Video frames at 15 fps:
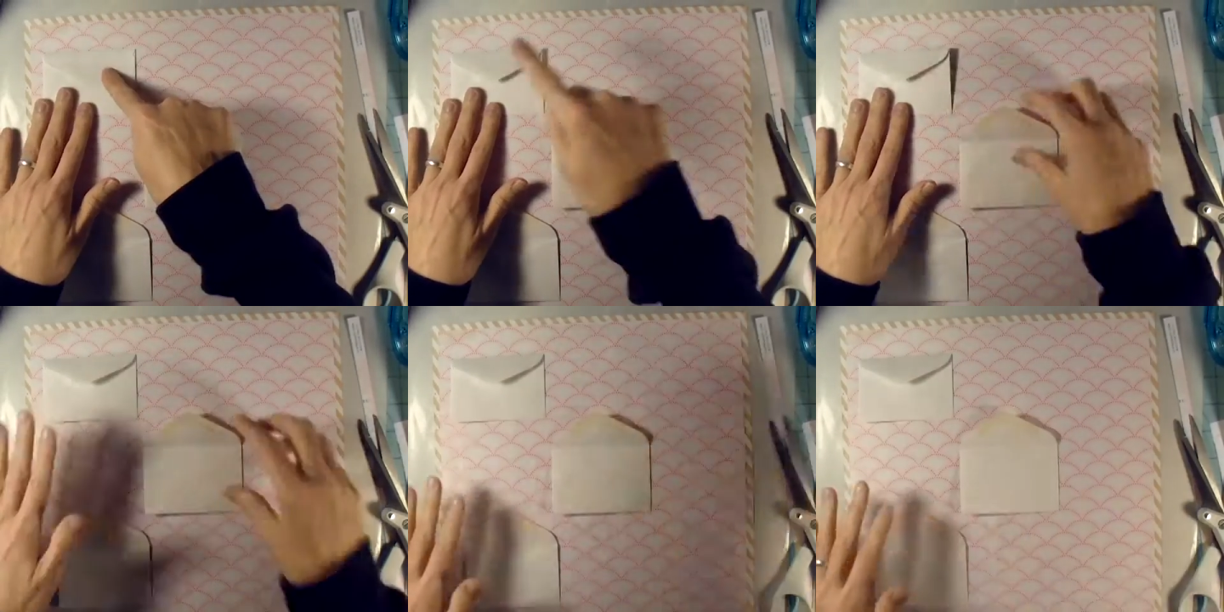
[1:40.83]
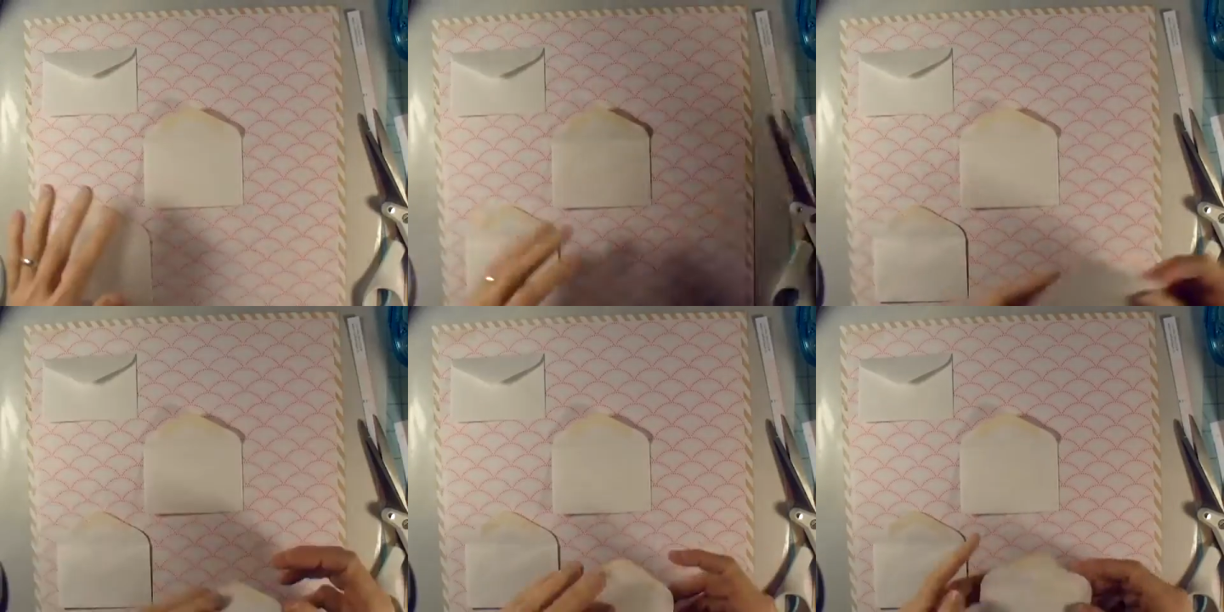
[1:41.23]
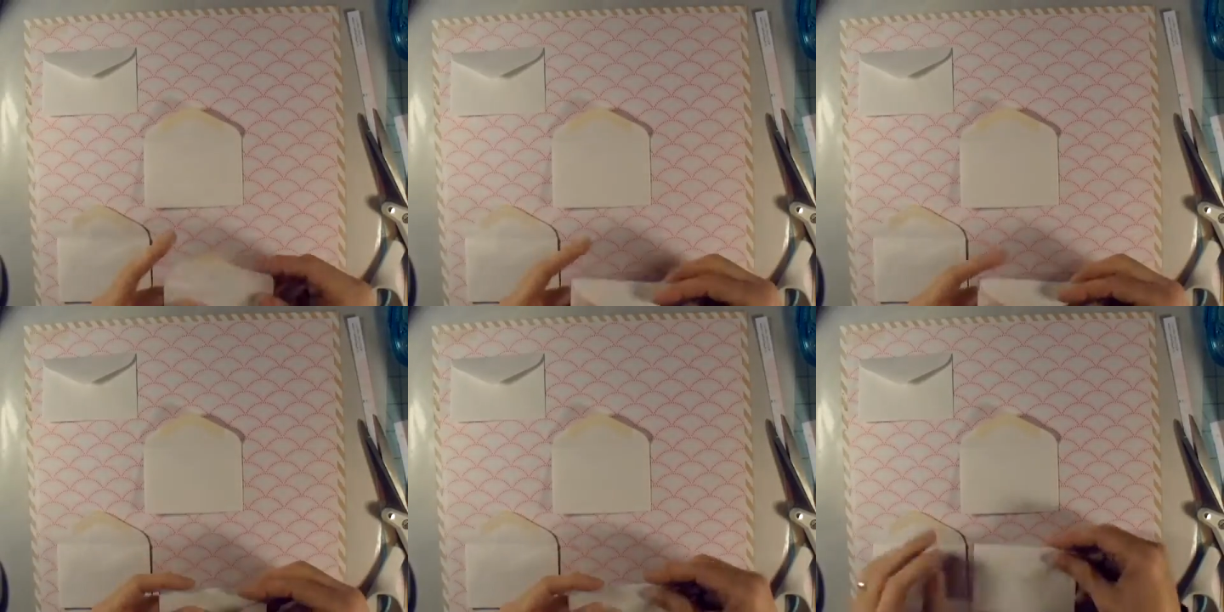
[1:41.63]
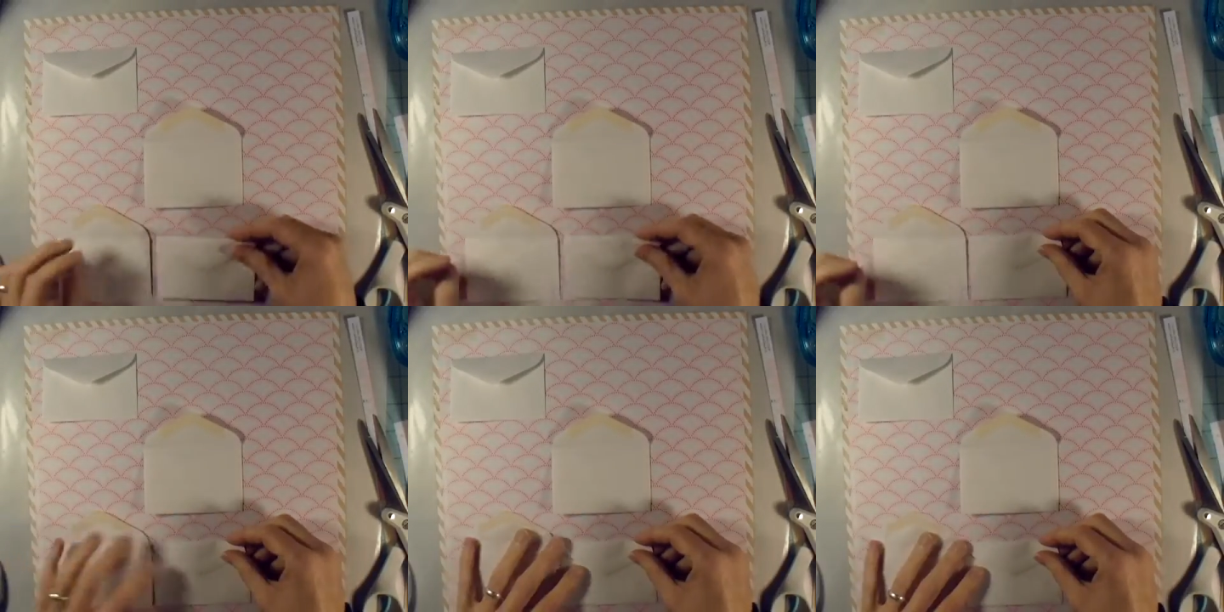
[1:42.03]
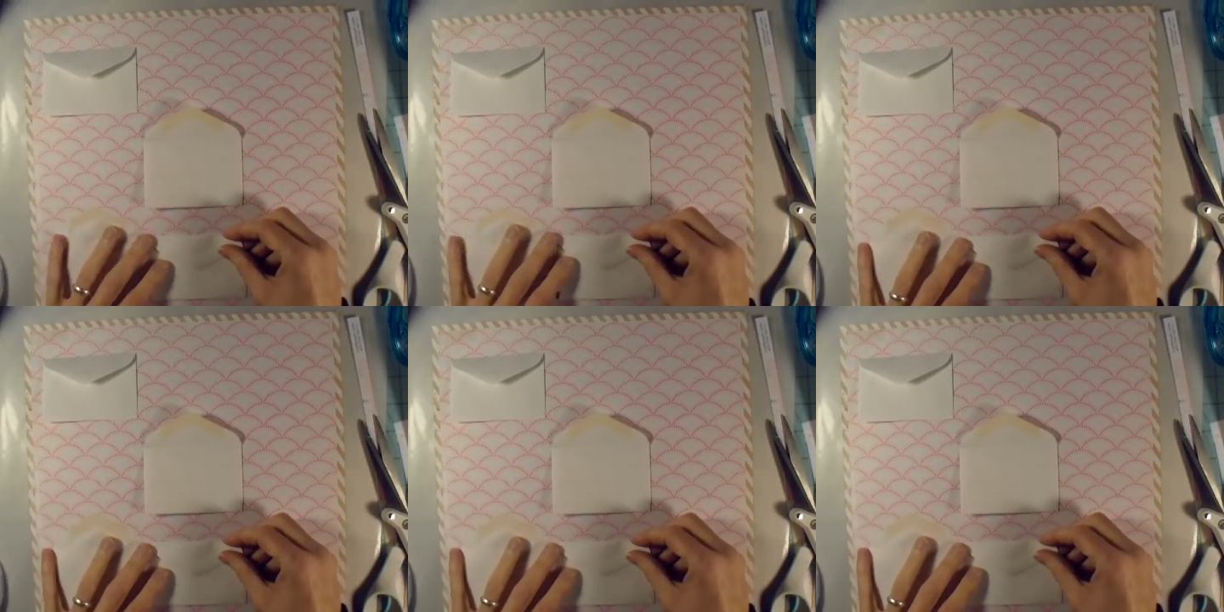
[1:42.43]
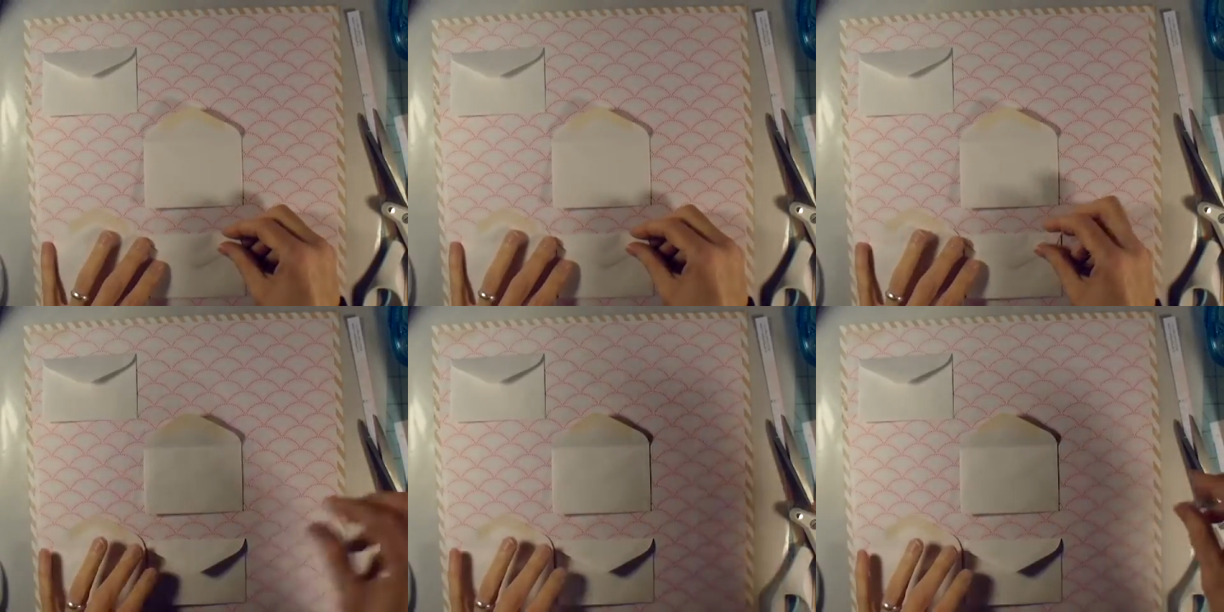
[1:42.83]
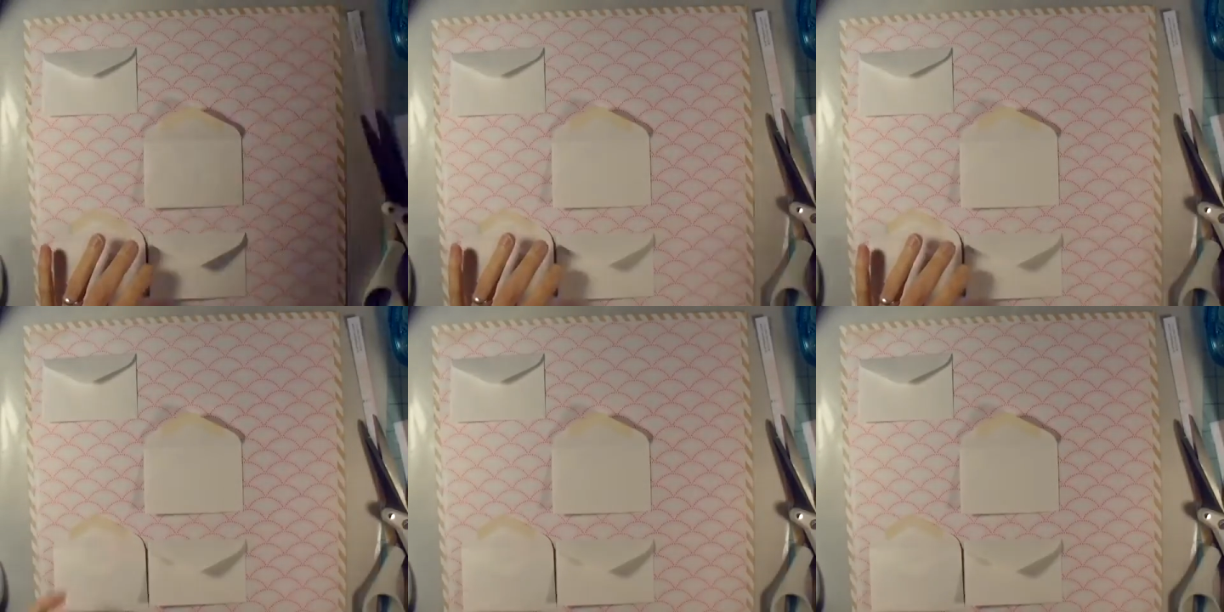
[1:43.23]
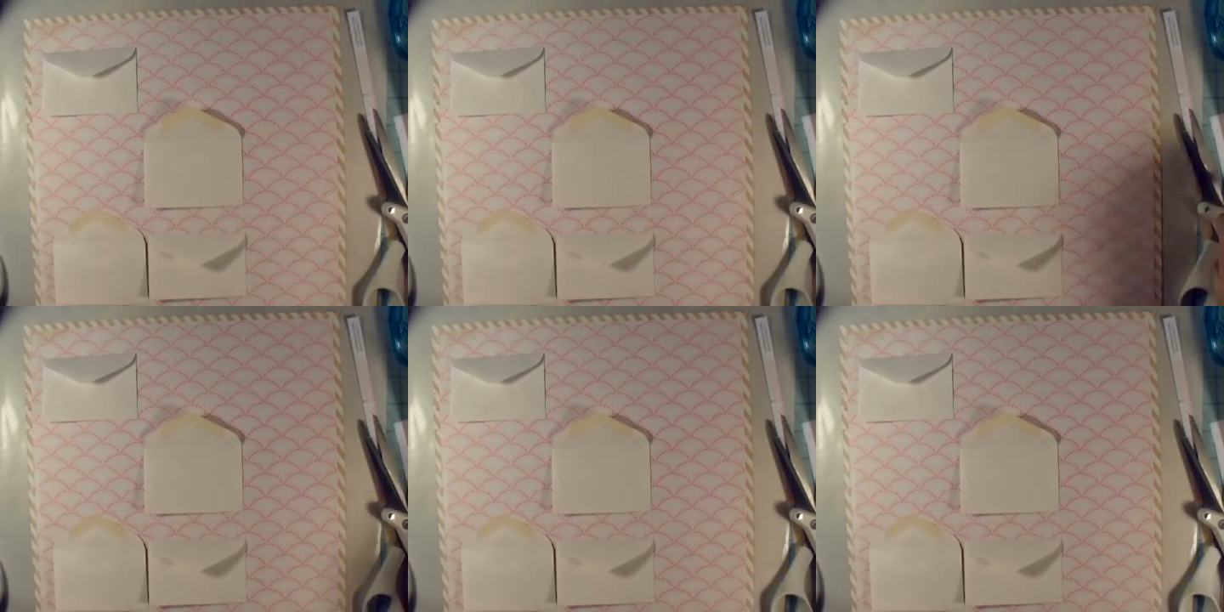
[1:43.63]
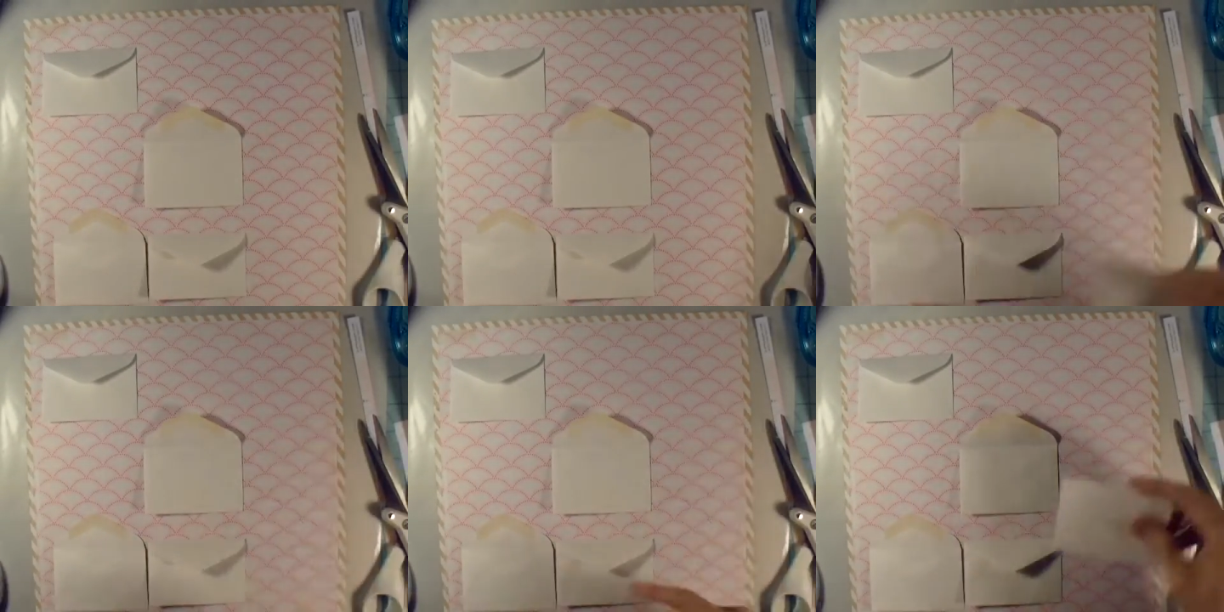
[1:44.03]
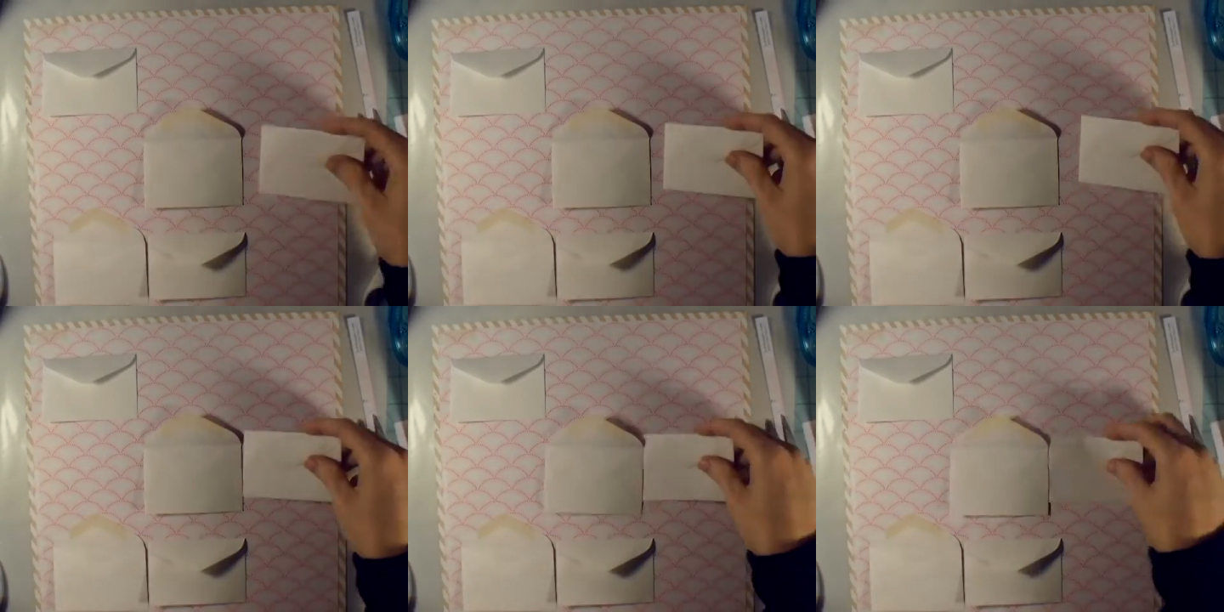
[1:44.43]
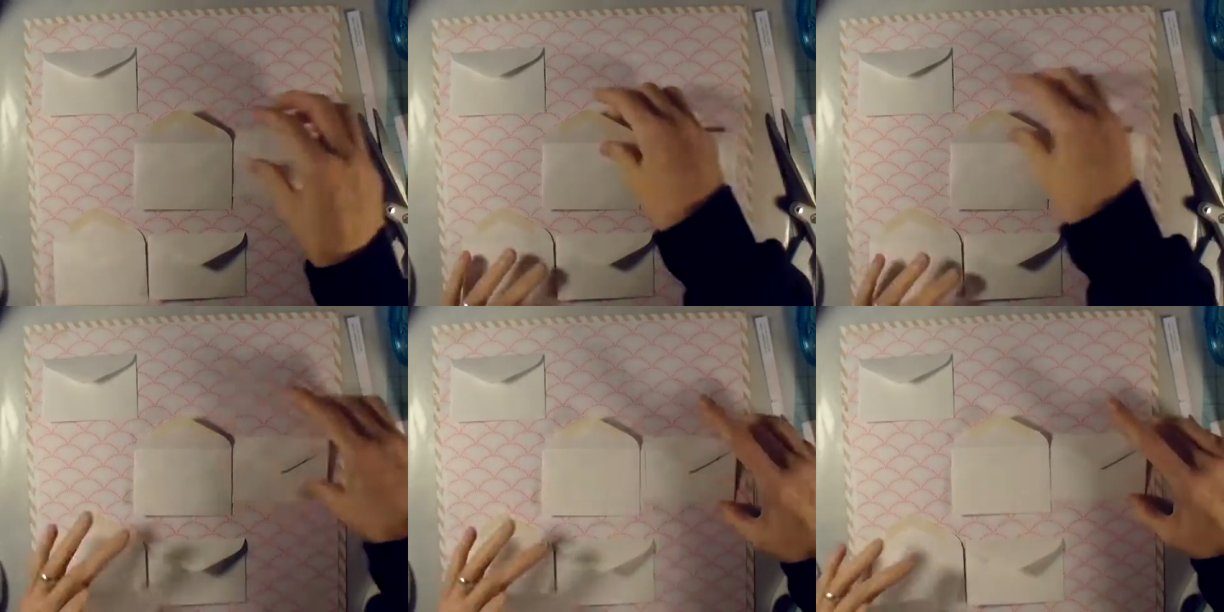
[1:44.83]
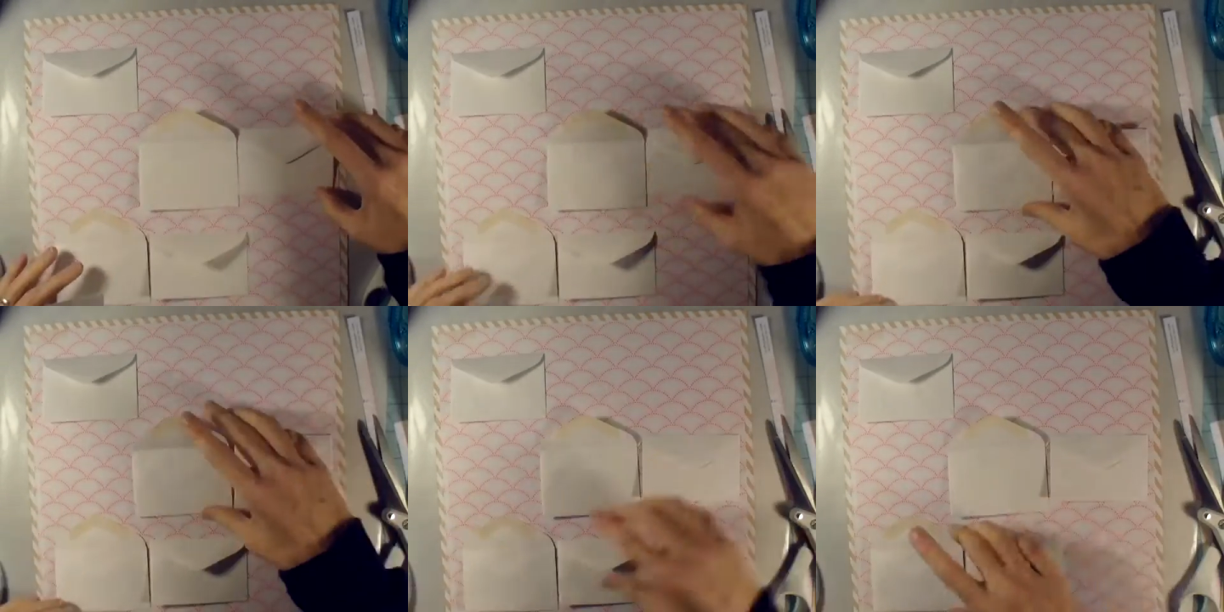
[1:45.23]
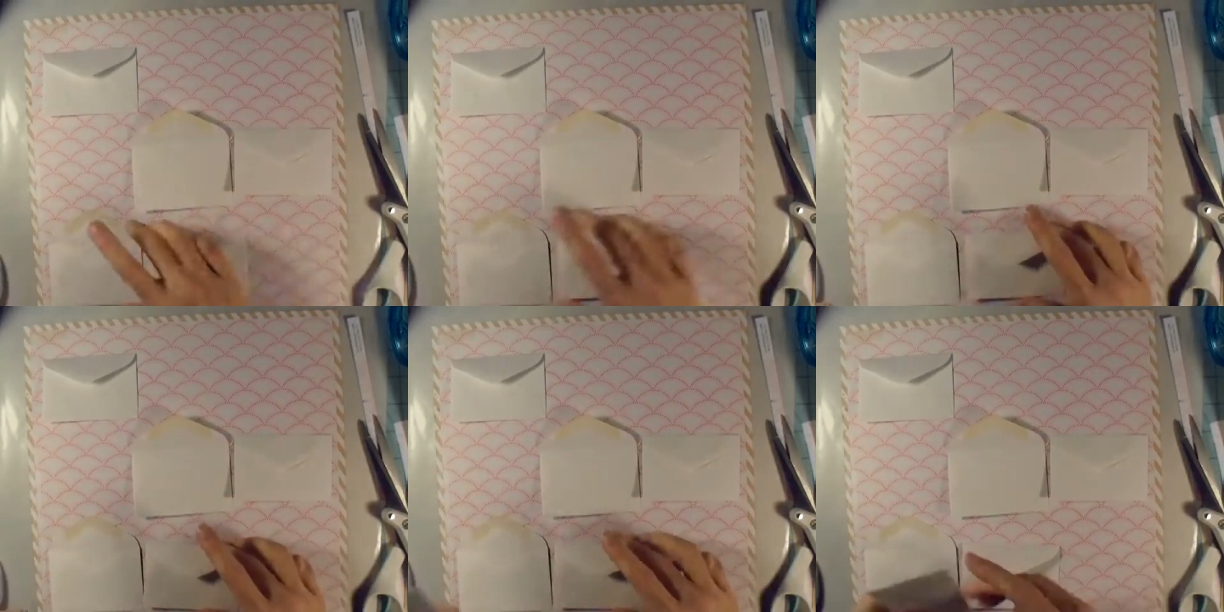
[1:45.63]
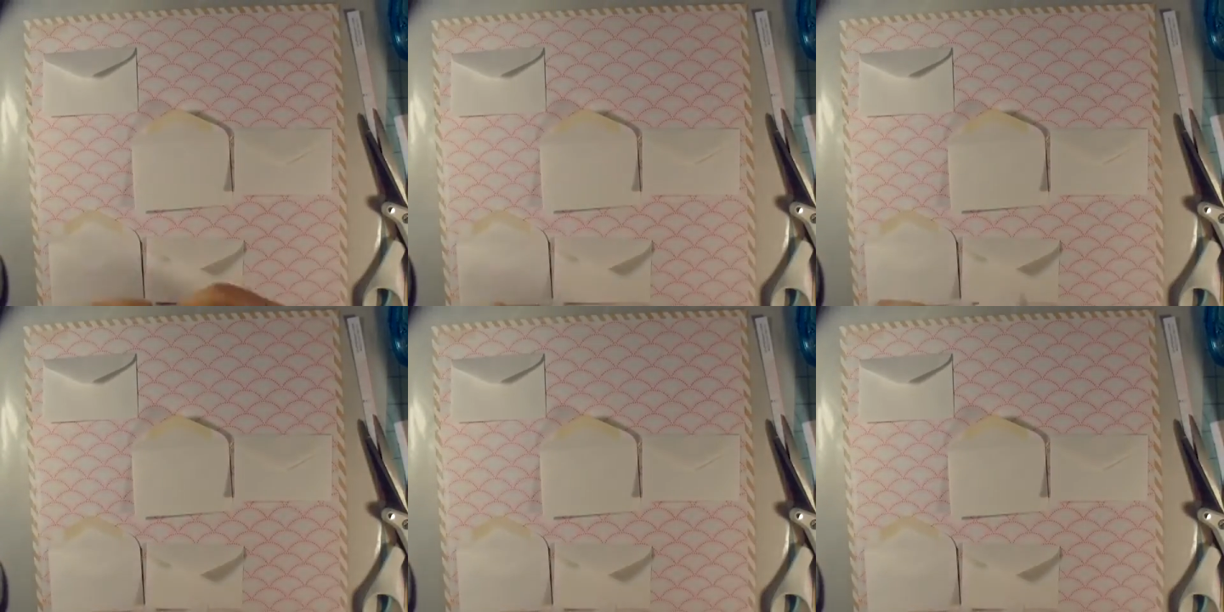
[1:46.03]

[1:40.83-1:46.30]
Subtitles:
[unreadable: no face in view]